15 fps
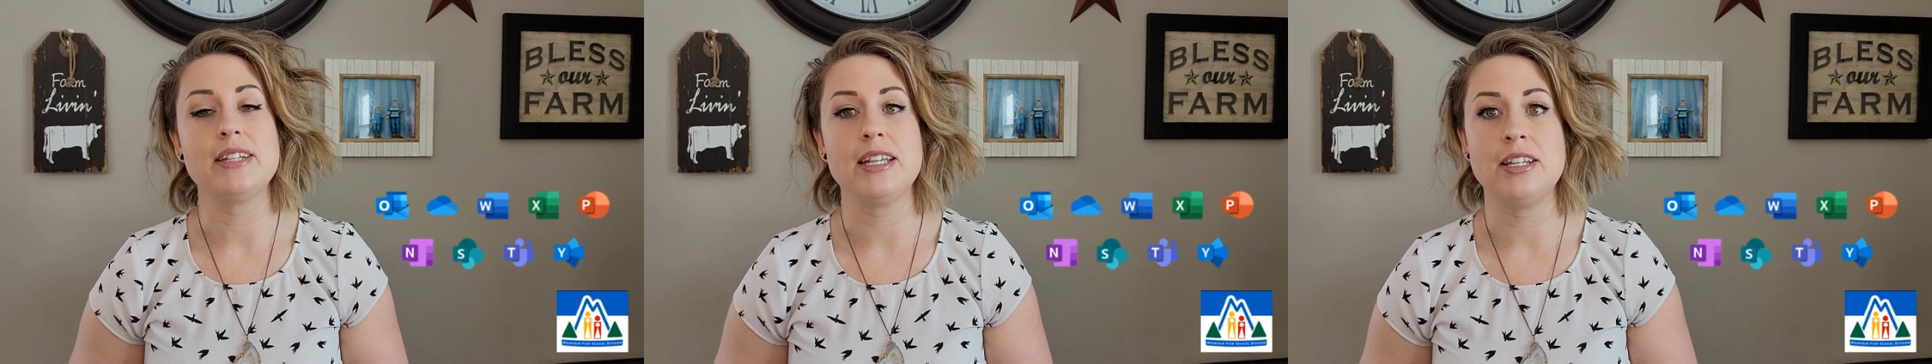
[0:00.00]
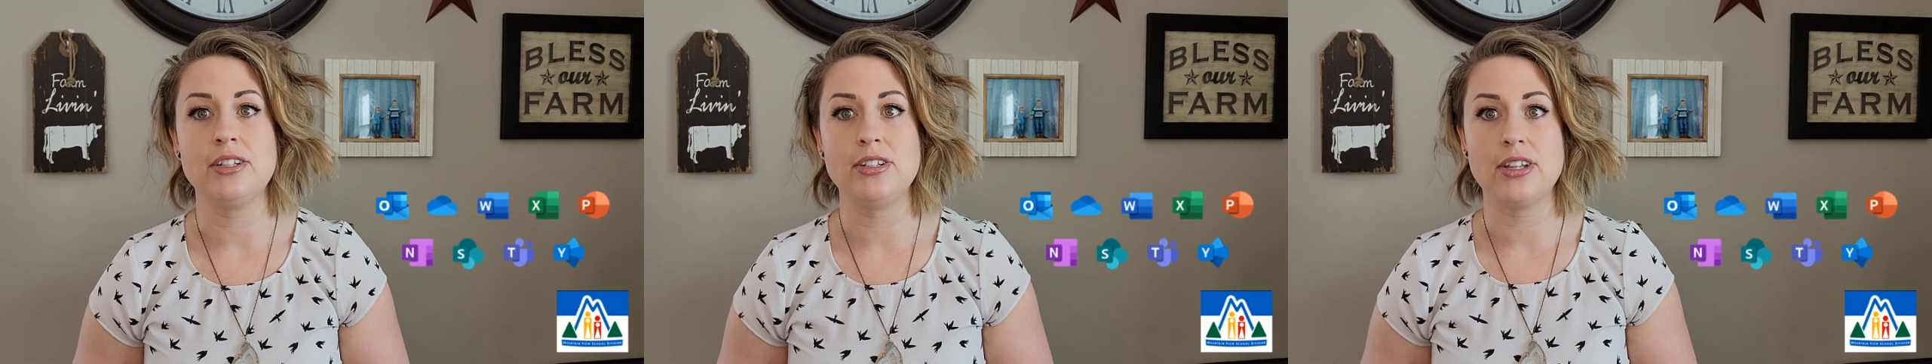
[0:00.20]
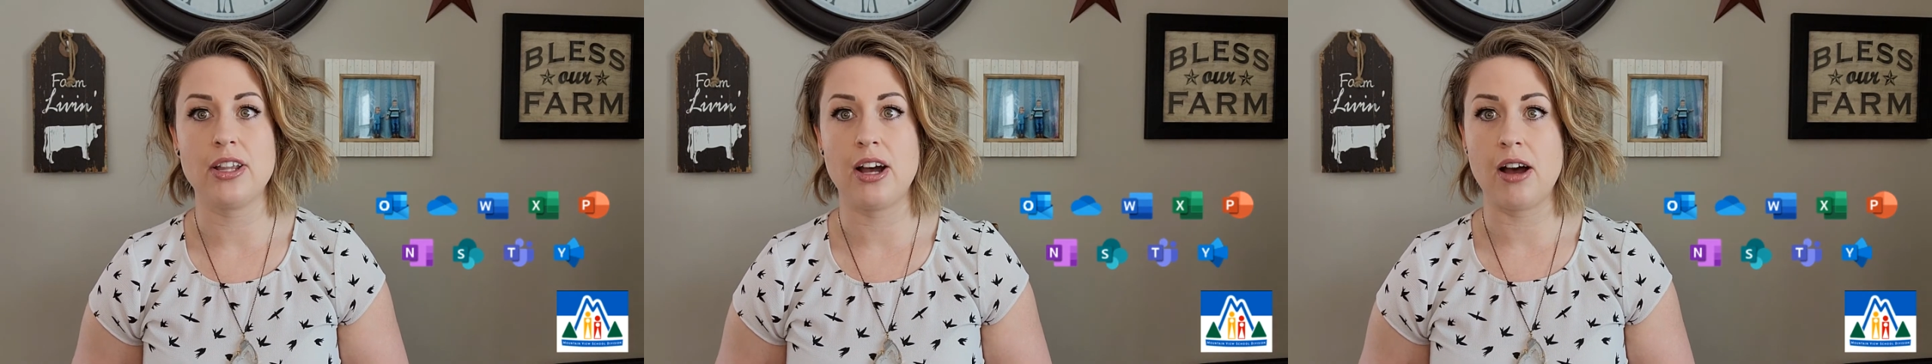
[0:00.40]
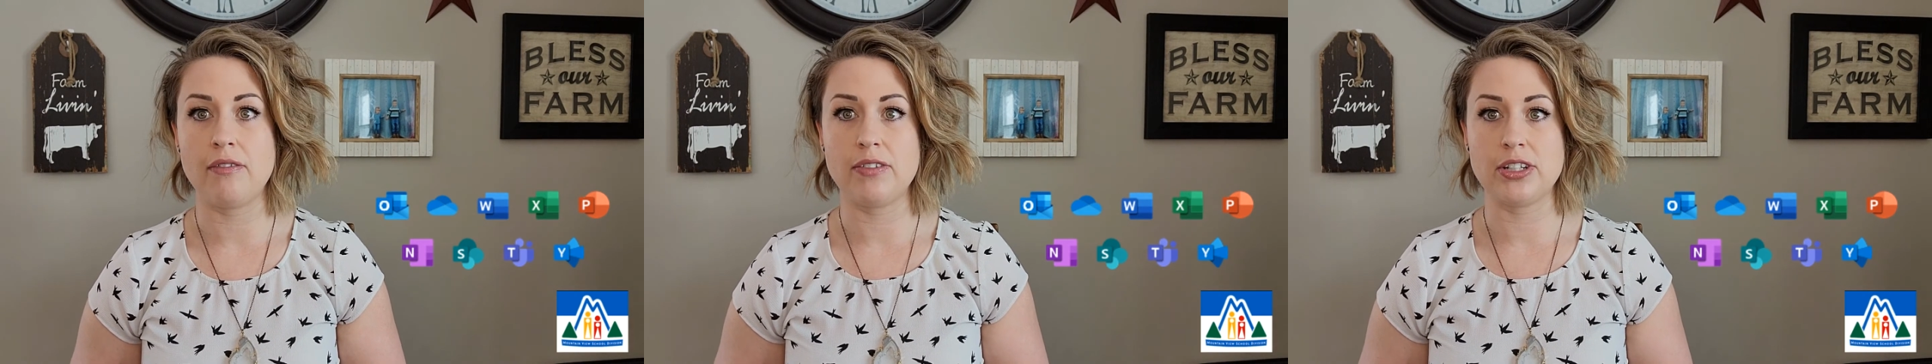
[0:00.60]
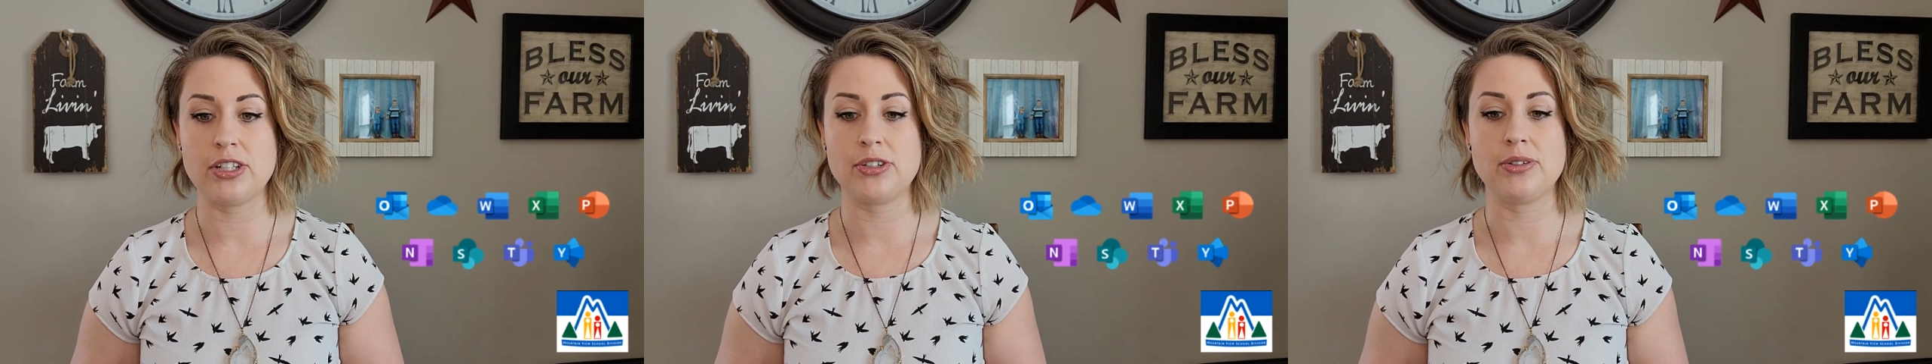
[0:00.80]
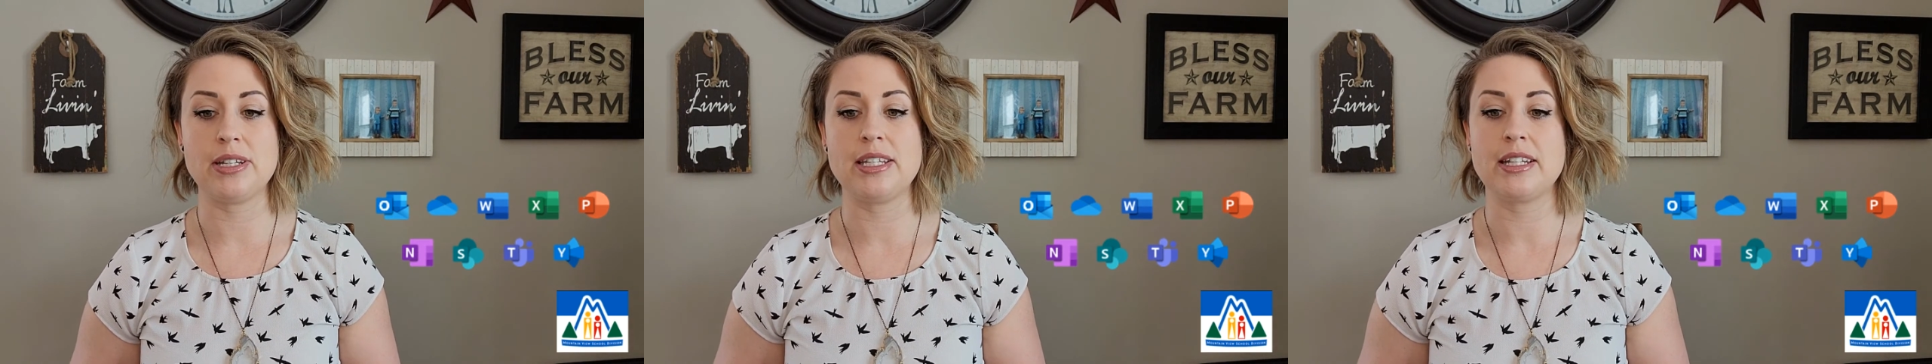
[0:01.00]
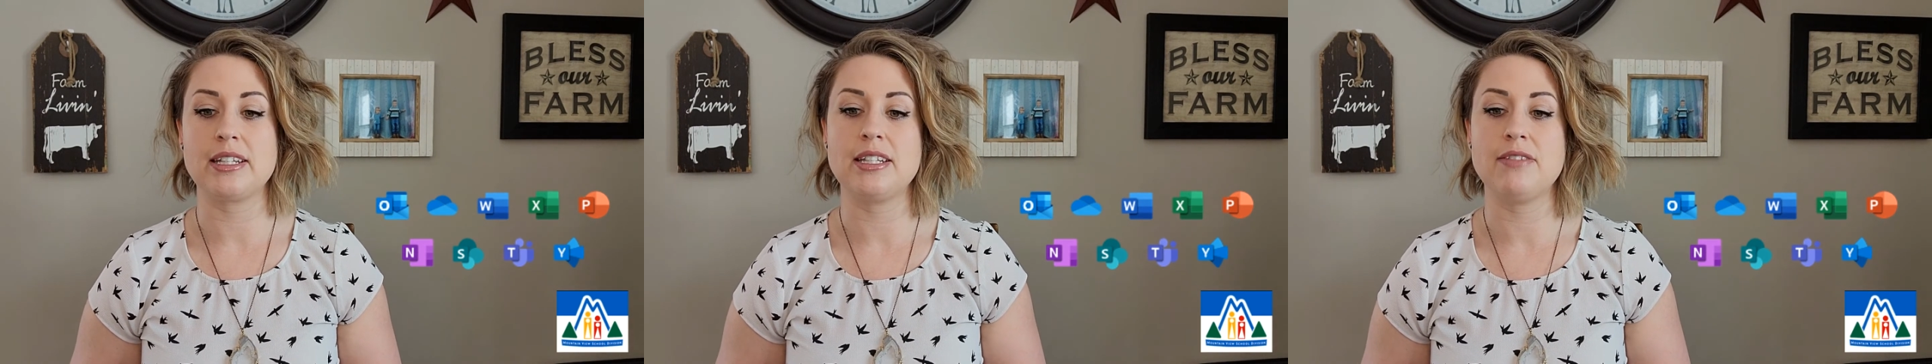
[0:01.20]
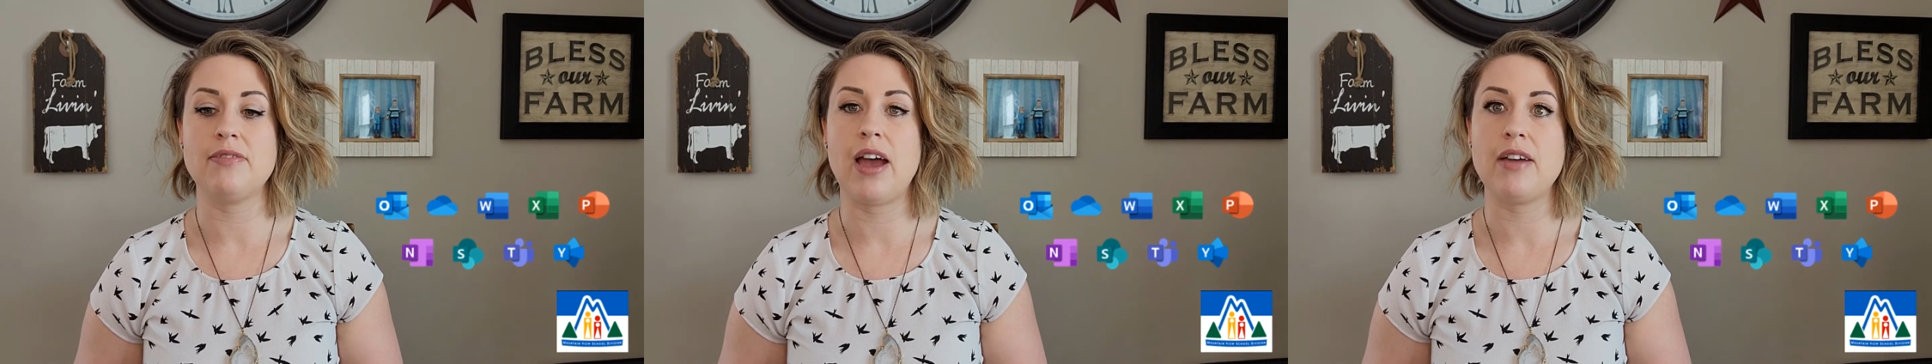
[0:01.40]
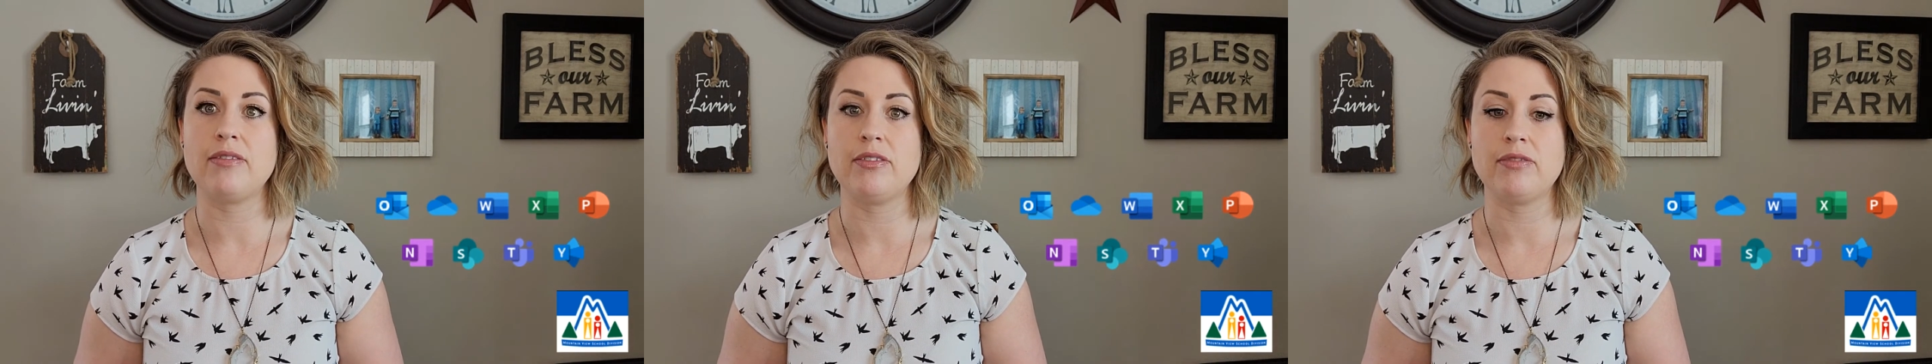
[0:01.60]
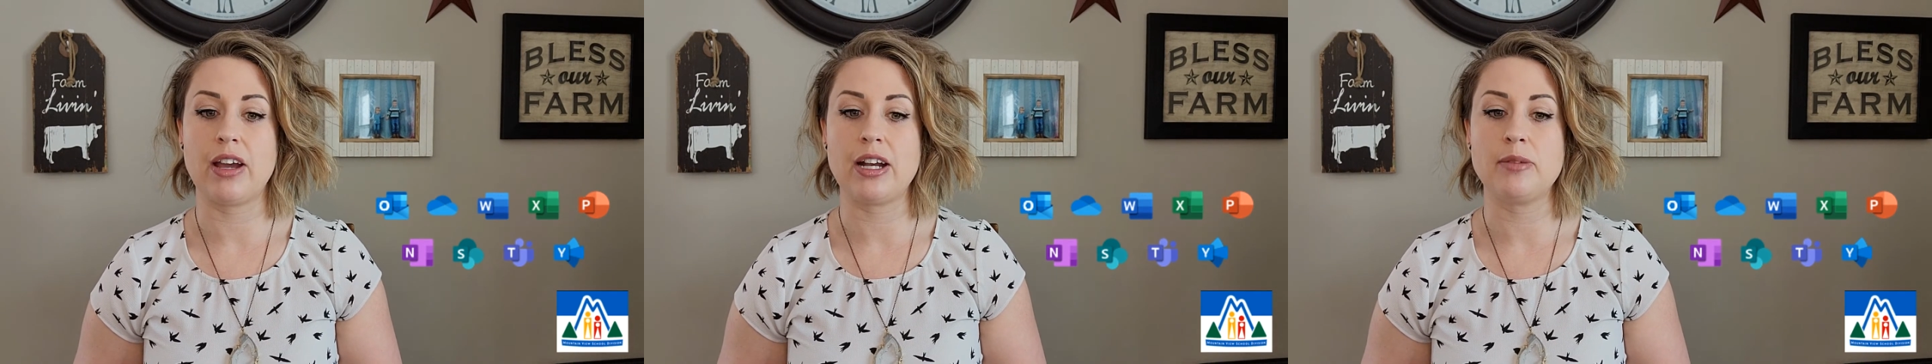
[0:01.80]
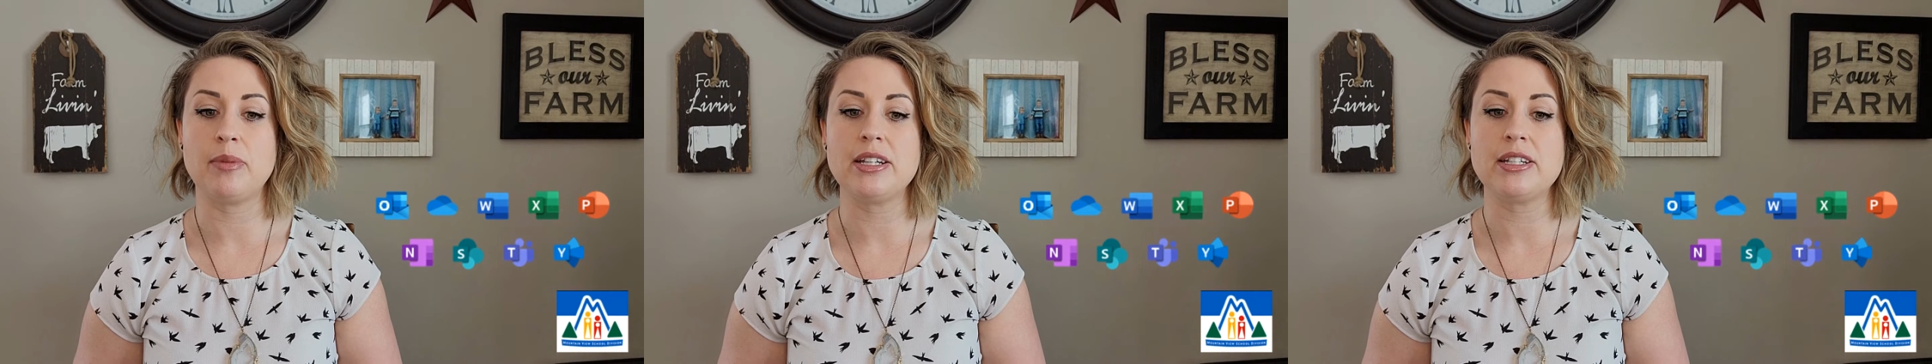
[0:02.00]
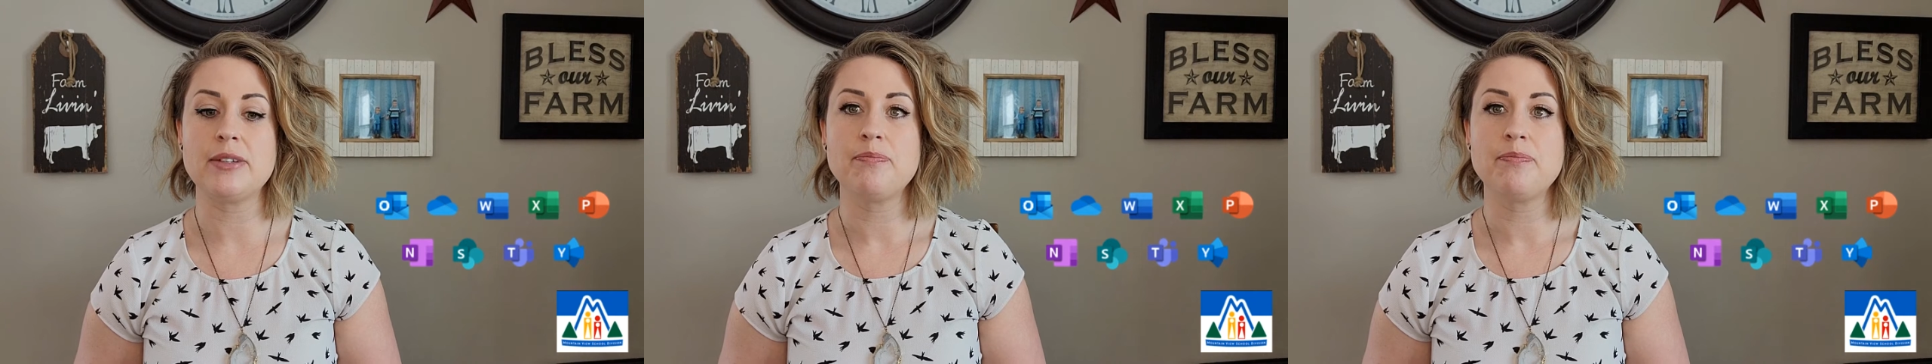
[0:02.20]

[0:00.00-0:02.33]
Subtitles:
into the Office 365 environment.